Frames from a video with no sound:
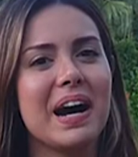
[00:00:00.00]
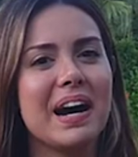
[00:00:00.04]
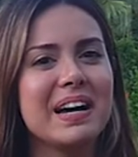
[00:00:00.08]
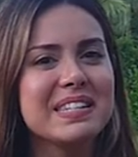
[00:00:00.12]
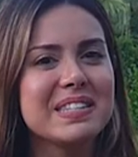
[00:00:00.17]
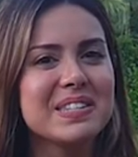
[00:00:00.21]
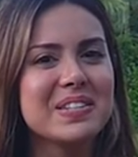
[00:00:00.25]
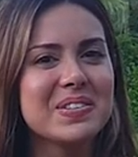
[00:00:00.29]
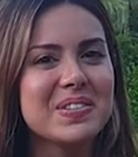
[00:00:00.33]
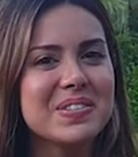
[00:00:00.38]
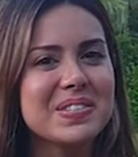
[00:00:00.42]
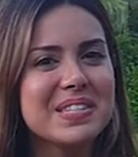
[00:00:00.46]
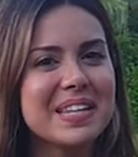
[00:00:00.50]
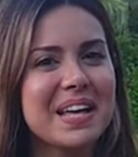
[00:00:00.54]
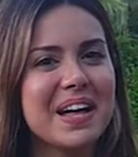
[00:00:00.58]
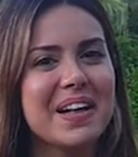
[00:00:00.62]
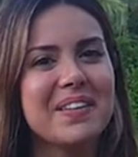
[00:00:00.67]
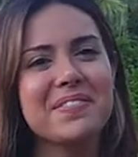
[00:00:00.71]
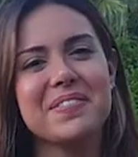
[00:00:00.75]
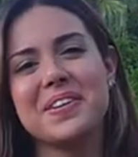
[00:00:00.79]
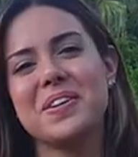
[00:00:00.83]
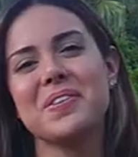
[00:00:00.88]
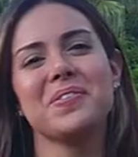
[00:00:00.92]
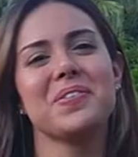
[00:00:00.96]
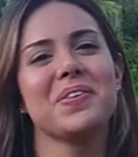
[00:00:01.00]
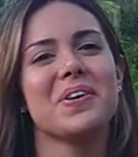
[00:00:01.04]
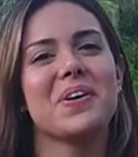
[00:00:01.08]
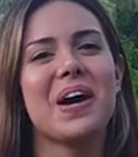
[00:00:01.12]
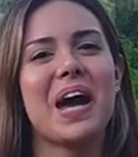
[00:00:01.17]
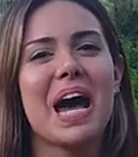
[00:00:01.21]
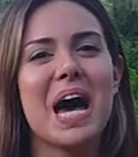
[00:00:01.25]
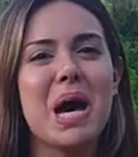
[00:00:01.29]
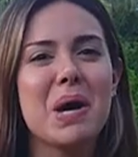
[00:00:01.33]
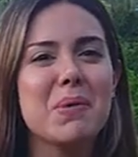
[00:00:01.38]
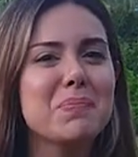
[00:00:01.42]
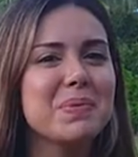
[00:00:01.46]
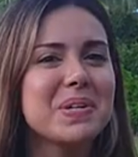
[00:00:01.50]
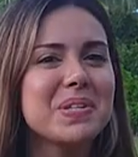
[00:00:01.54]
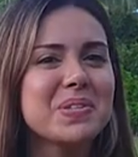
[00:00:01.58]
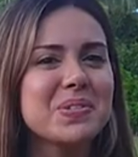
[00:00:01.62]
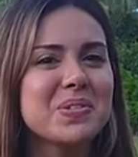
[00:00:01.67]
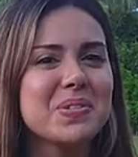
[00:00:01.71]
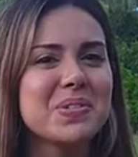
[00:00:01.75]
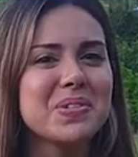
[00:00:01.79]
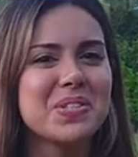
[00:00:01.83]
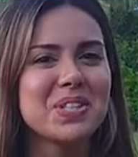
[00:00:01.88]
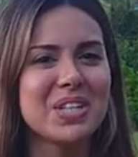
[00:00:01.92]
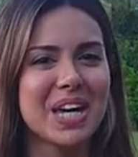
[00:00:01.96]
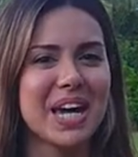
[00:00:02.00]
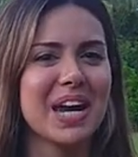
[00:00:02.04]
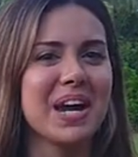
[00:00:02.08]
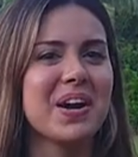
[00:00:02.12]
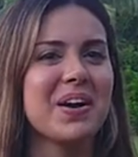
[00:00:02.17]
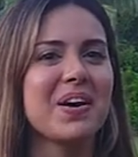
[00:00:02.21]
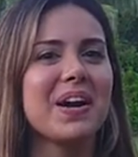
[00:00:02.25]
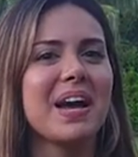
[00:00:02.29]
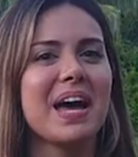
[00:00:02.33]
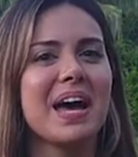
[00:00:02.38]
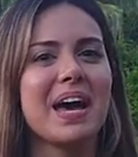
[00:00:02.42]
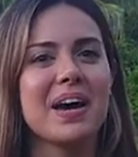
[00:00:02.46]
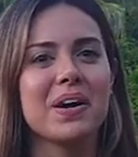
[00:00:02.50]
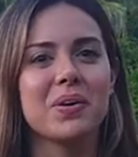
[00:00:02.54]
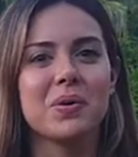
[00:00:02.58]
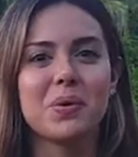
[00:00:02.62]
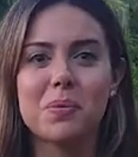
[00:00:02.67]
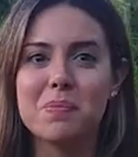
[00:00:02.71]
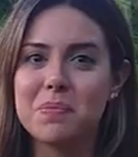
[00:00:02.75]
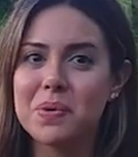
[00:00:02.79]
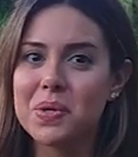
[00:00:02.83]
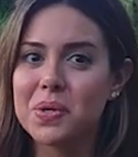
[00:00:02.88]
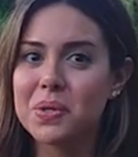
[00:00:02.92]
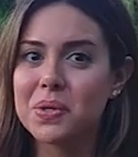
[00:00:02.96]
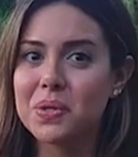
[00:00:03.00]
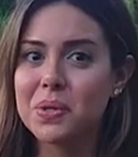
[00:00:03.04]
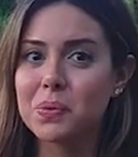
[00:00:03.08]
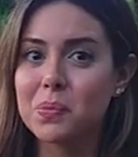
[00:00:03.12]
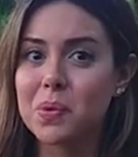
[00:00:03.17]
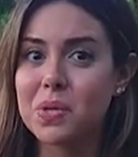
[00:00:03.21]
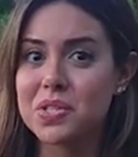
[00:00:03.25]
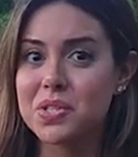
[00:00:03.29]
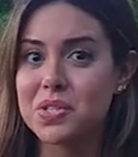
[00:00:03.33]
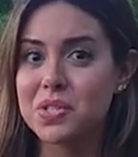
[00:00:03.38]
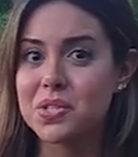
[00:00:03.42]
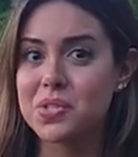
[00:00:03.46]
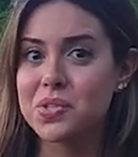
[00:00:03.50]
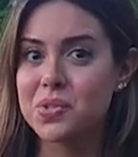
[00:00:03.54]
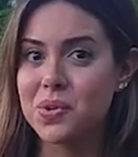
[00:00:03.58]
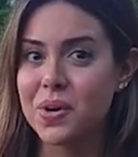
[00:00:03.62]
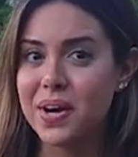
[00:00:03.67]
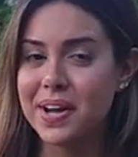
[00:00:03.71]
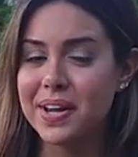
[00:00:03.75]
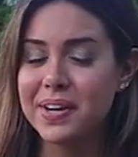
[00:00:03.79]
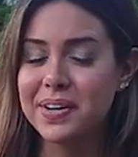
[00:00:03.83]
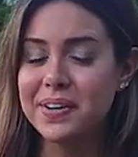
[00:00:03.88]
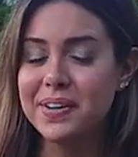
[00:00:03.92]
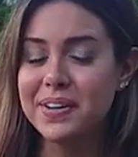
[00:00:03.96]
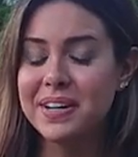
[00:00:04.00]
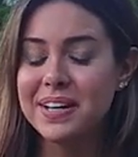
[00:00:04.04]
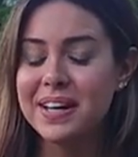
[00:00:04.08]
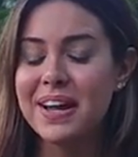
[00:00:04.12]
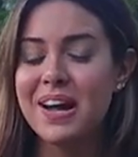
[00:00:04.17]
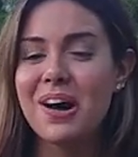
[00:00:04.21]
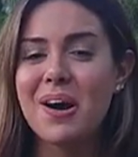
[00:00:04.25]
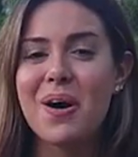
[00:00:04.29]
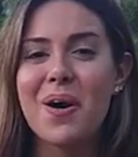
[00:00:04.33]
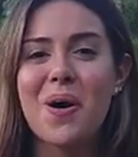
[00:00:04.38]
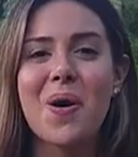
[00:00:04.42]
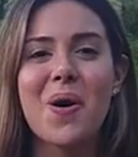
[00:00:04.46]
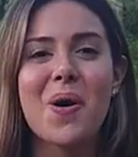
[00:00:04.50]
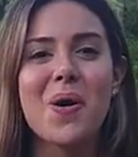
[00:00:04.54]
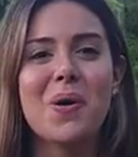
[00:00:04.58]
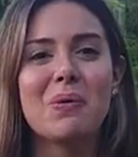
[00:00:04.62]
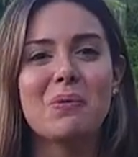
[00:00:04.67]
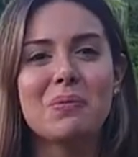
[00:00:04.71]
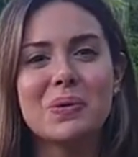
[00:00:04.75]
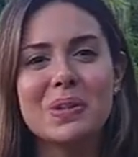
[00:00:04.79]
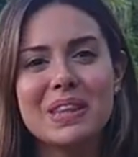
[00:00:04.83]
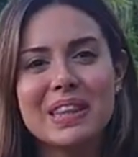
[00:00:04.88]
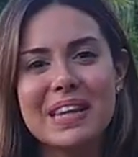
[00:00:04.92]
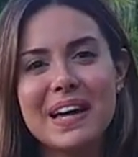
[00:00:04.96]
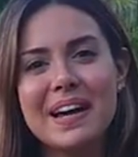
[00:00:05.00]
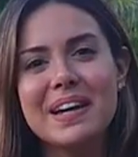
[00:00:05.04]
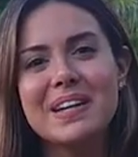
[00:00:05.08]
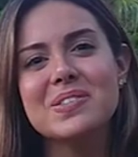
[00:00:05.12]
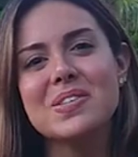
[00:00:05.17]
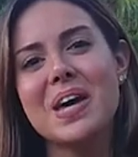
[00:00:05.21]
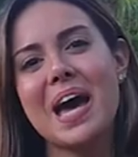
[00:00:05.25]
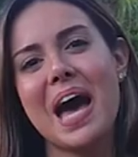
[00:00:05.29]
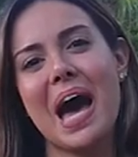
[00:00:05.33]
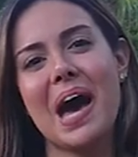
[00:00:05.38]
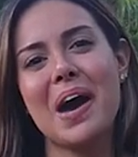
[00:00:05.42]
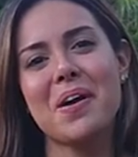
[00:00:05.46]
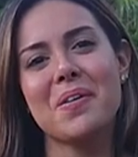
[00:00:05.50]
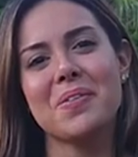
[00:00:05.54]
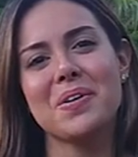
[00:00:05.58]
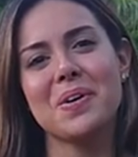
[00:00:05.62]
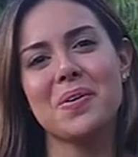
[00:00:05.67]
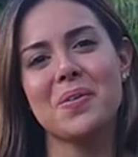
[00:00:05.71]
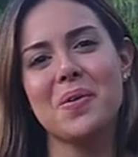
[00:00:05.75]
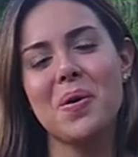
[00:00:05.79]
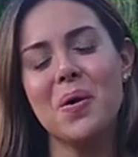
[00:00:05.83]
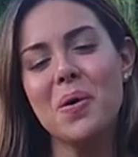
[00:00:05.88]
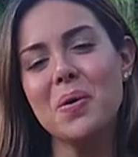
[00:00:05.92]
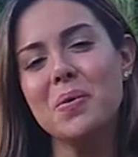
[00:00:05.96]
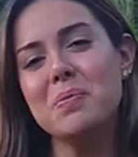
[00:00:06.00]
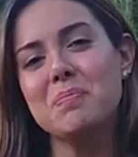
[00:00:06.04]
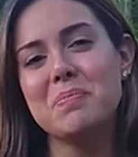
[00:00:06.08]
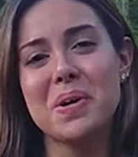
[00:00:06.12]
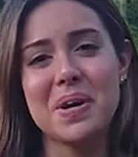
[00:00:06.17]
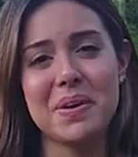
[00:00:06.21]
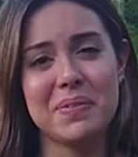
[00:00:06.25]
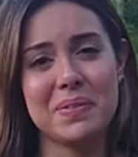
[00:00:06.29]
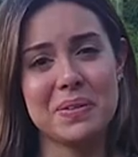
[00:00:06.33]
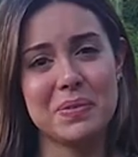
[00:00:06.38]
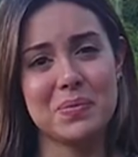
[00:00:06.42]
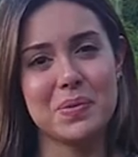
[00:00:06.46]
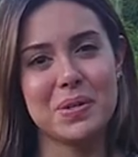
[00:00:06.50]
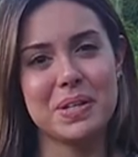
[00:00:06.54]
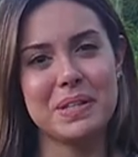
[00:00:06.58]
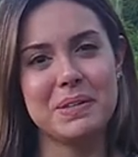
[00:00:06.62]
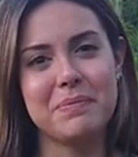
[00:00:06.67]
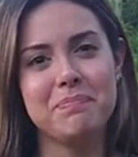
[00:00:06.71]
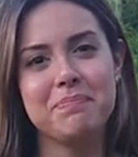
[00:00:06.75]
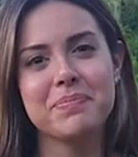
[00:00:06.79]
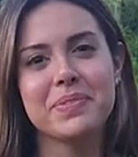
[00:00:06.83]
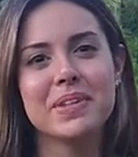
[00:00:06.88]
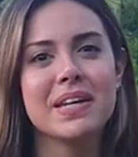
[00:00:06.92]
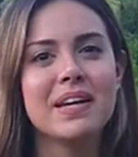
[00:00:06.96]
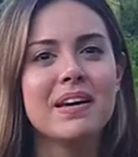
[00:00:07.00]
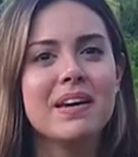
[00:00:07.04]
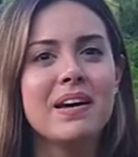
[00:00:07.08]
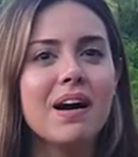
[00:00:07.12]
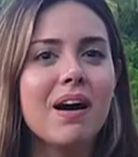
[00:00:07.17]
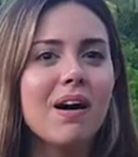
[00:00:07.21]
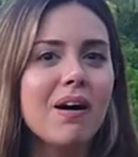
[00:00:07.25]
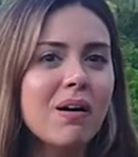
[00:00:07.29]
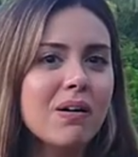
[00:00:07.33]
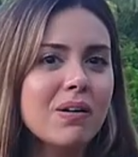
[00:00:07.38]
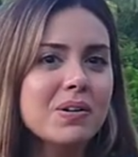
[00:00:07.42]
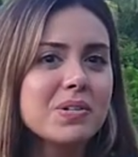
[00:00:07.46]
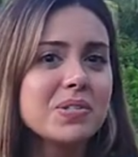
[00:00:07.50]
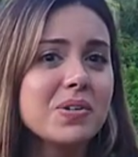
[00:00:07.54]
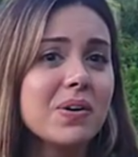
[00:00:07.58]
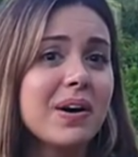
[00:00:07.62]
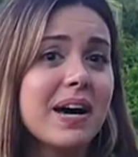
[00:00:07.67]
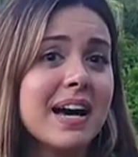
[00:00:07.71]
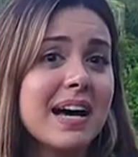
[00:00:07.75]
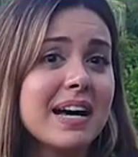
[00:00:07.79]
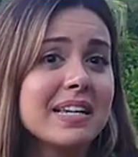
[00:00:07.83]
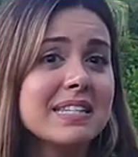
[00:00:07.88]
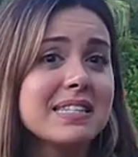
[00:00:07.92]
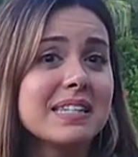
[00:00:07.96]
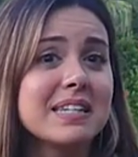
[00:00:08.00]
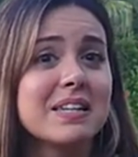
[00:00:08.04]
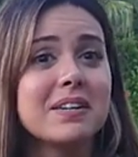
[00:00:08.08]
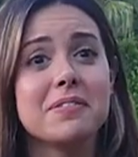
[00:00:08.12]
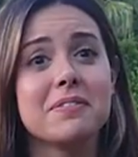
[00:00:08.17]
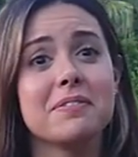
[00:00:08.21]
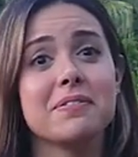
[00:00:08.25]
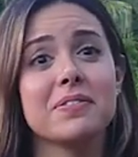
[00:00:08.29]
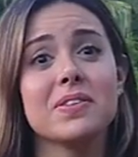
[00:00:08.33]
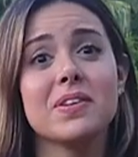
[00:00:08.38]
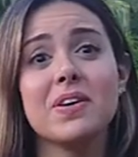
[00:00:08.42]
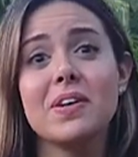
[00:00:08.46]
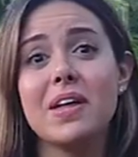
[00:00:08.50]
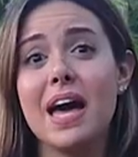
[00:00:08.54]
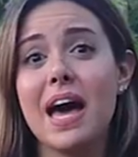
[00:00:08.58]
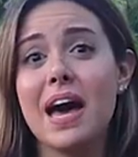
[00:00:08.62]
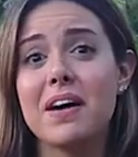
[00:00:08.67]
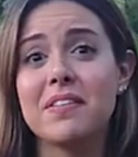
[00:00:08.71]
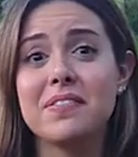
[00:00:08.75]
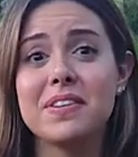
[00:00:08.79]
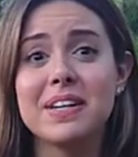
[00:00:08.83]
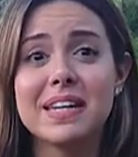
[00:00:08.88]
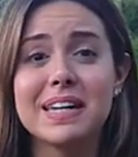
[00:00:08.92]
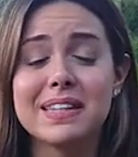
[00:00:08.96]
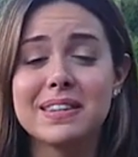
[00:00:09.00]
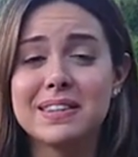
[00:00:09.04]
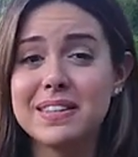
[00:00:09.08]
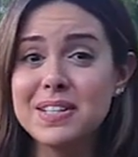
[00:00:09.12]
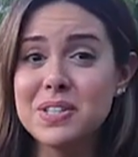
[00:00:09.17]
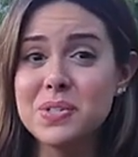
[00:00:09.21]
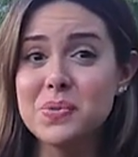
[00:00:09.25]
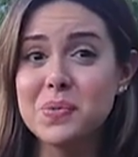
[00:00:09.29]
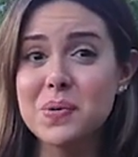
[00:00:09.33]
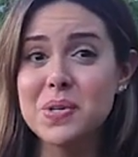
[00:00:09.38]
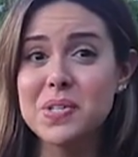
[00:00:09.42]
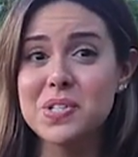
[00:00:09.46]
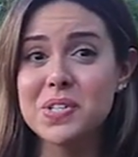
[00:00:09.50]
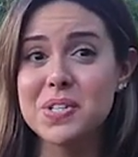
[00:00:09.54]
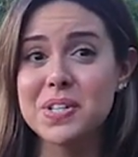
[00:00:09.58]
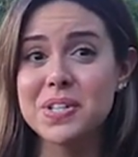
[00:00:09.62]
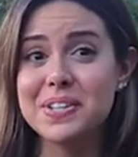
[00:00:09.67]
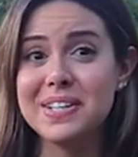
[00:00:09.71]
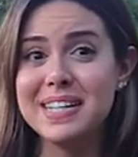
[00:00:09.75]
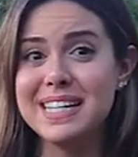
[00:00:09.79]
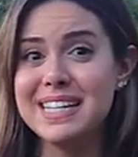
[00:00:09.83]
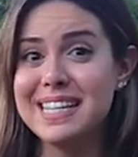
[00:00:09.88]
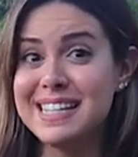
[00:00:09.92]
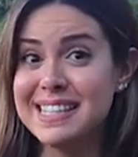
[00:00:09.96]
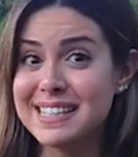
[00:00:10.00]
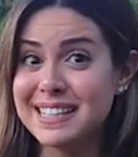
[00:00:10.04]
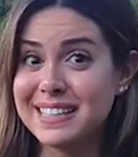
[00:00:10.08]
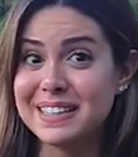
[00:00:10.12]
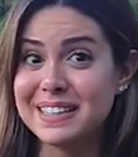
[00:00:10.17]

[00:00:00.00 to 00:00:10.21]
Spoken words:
ask yourself if you're happy to share a communal washer dryer or would like to have your own private one. Also ask if not having a dishwasher is a